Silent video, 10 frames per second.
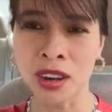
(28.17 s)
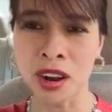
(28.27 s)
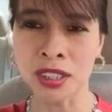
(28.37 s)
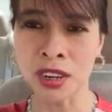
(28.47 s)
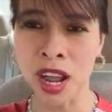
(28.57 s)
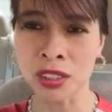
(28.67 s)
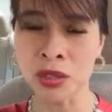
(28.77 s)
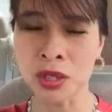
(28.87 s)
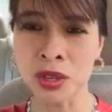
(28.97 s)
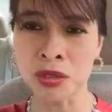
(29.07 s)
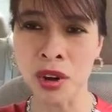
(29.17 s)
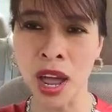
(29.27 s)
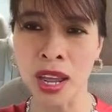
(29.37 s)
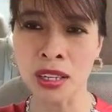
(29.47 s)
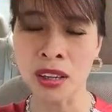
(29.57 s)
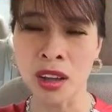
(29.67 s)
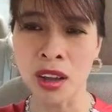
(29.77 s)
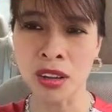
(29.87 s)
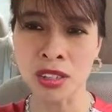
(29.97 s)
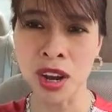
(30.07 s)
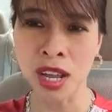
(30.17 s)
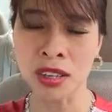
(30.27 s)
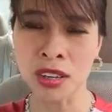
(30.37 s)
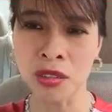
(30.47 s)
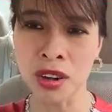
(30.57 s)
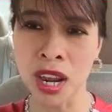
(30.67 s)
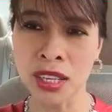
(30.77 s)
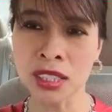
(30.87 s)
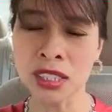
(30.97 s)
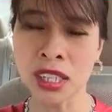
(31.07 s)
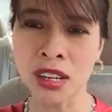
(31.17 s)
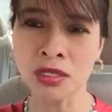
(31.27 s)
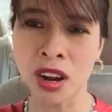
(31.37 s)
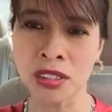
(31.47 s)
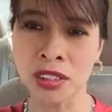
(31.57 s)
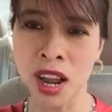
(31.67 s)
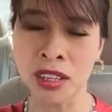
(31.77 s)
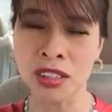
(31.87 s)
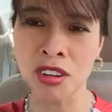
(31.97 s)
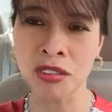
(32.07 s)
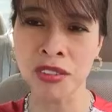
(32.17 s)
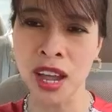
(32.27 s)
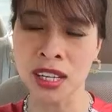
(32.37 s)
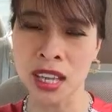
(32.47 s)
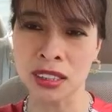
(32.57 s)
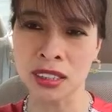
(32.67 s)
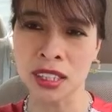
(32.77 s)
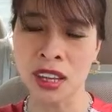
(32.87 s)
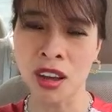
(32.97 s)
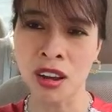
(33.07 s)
on track to doing right, on track in your relationship, on track in your finance,